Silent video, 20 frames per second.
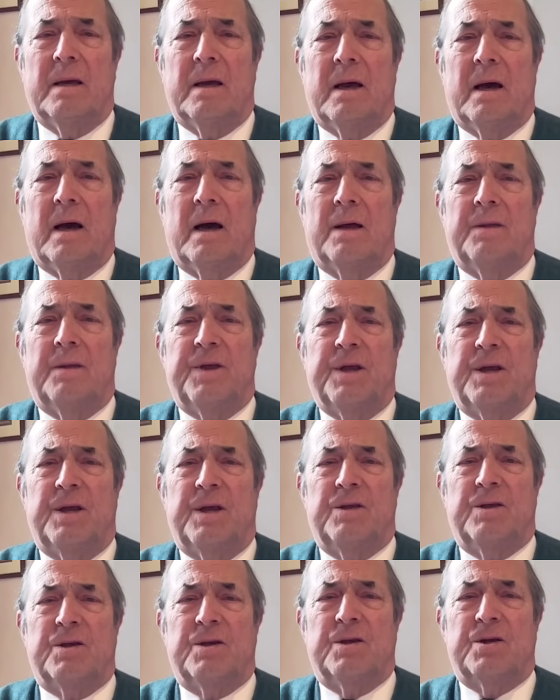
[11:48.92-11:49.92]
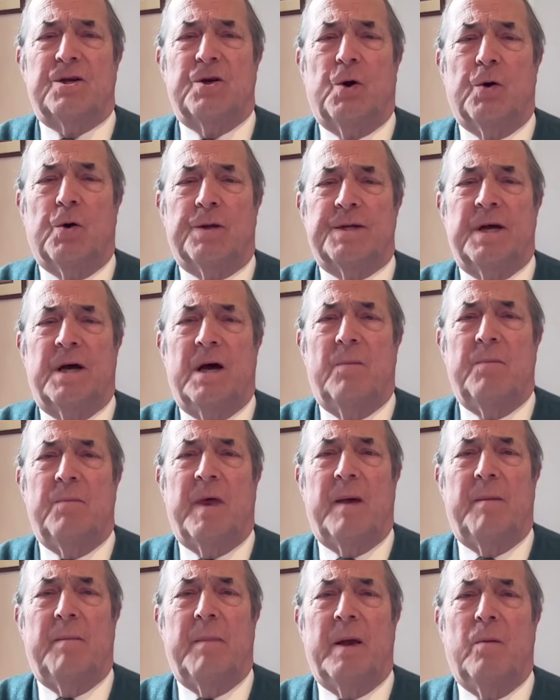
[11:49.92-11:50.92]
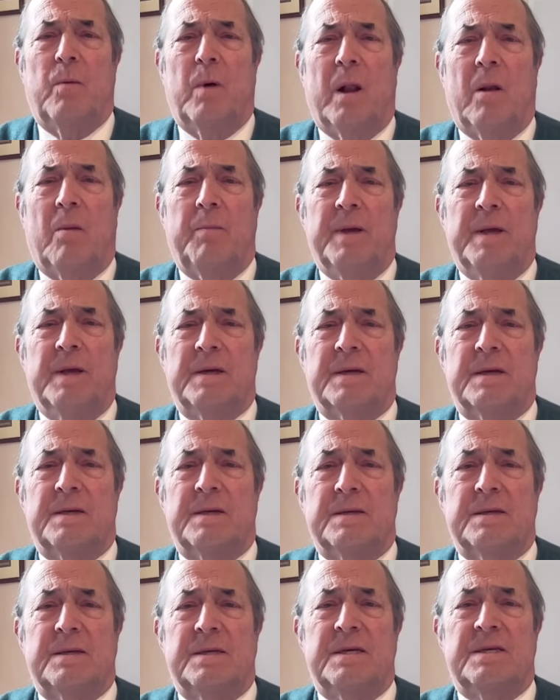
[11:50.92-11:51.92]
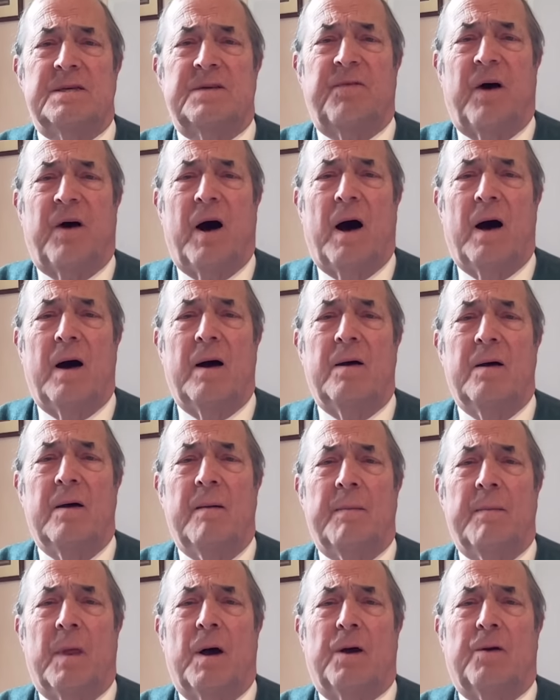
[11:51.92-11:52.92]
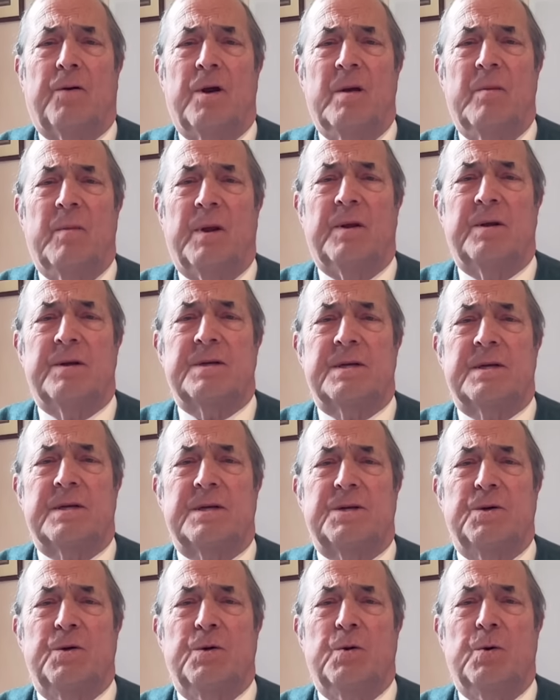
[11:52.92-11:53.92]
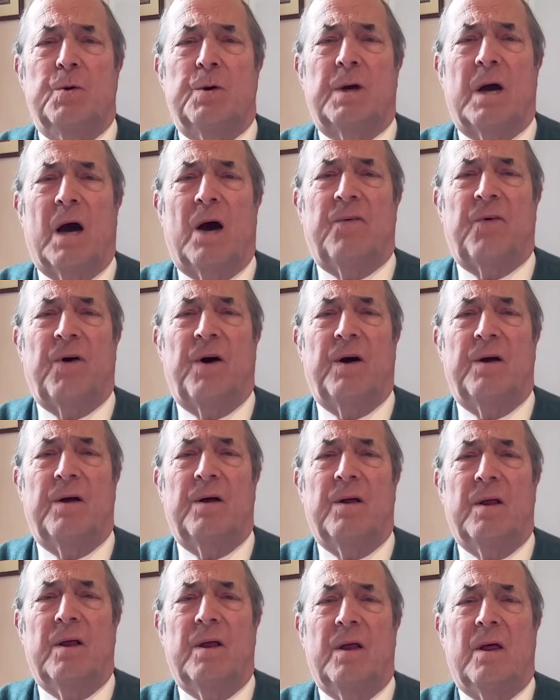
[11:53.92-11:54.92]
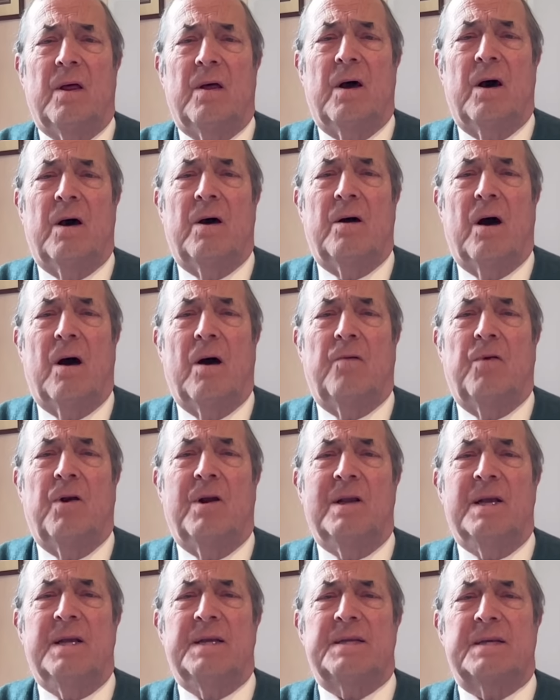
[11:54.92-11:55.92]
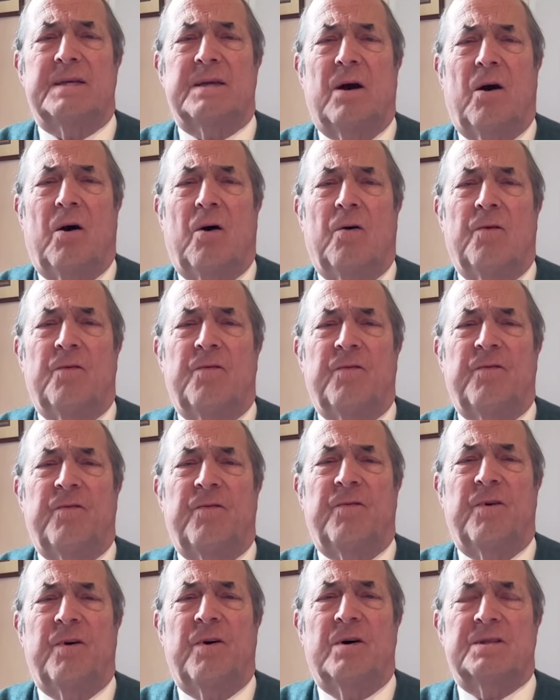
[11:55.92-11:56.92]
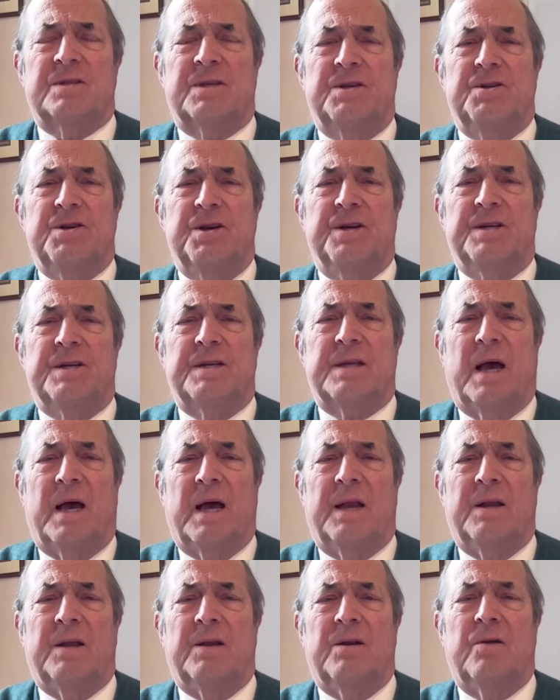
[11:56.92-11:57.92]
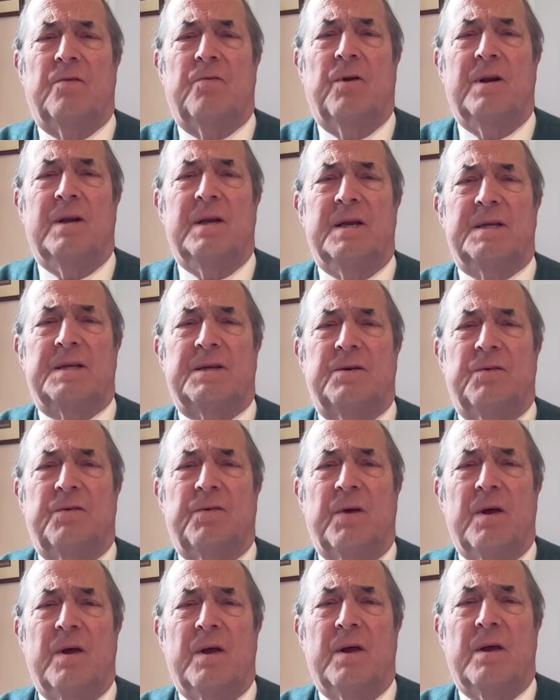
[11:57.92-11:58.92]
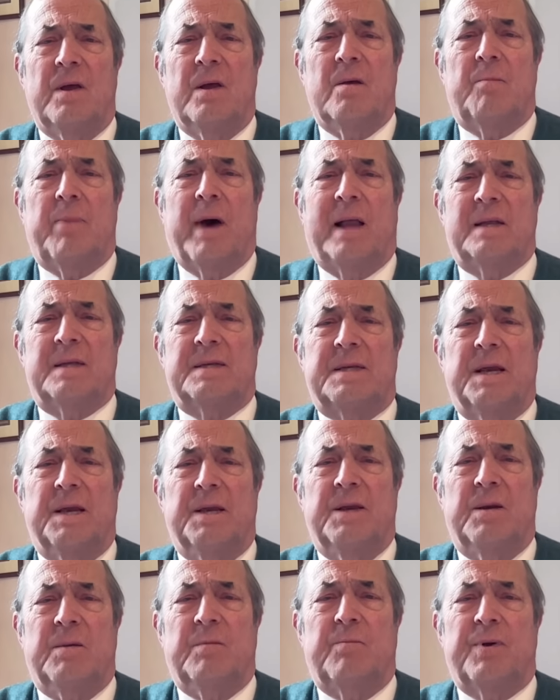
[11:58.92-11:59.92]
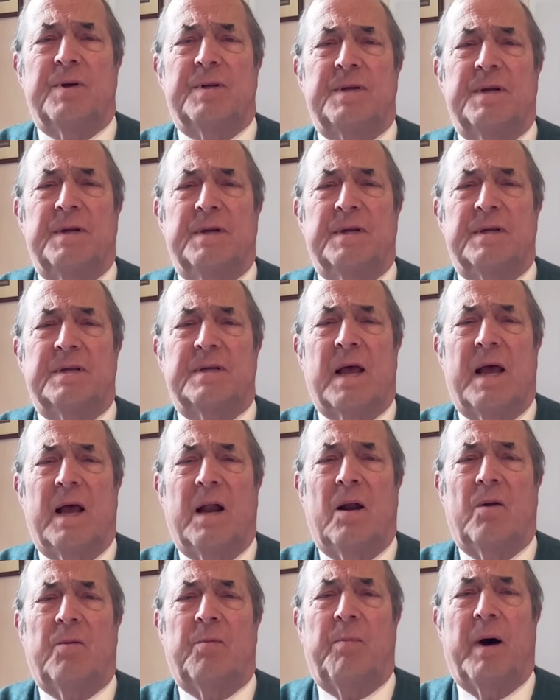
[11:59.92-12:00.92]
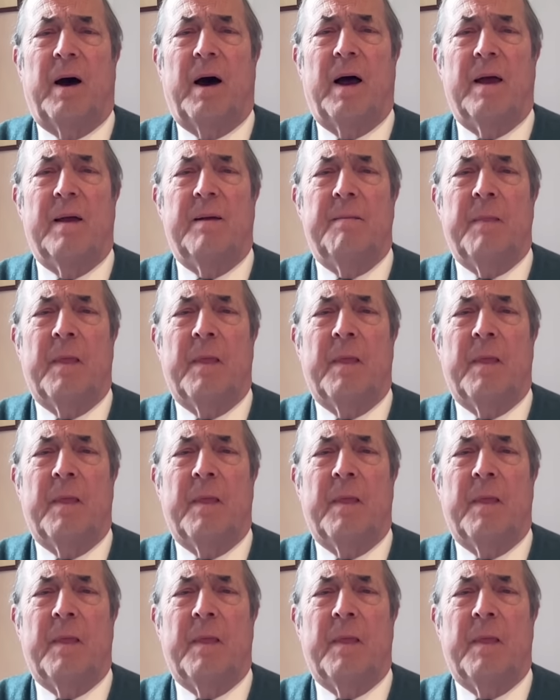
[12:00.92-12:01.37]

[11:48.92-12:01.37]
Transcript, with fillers: i think in the short term there may well be a ceasefire agreement to cover uh, a release of hostages and a release of Palestinian prisoners held by